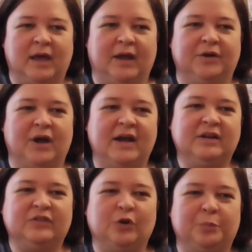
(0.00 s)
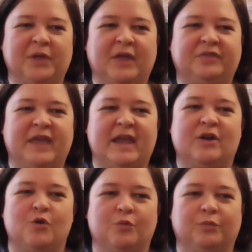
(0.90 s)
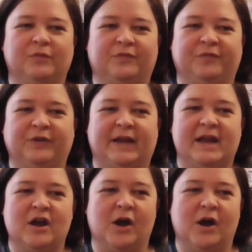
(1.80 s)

I don't know, I just hope that they don't friggin'